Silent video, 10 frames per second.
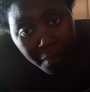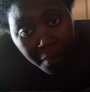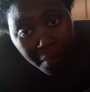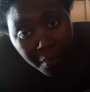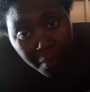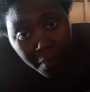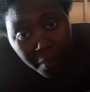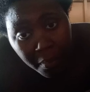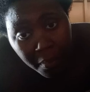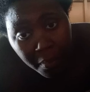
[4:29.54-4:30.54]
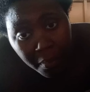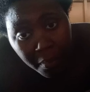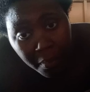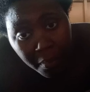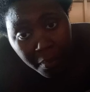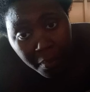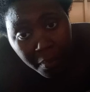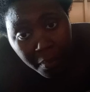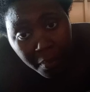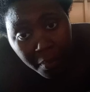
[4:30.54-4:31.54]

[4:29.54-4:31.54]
[no speech]